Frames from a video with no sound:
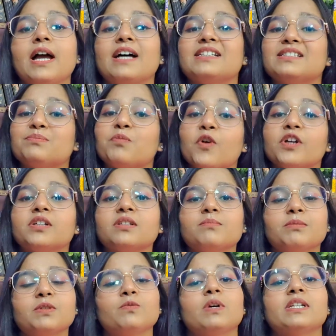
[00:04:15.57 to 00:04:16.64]
And the point
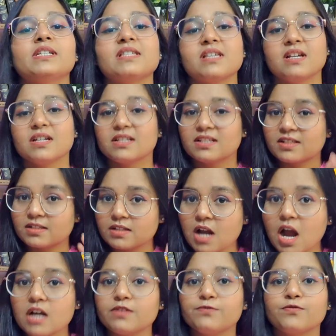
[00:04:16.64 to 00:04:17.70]
number one is,
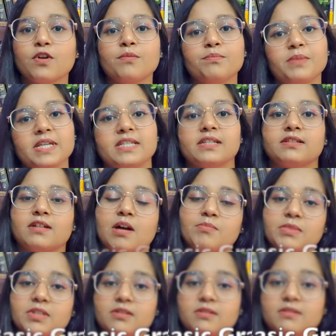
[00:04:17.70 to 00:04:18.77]
start from basic
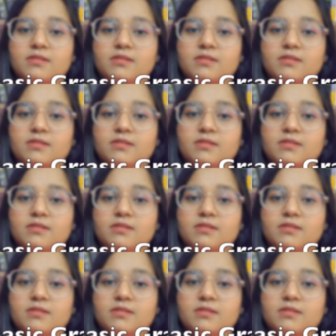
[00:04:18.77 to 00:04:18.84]
grammar.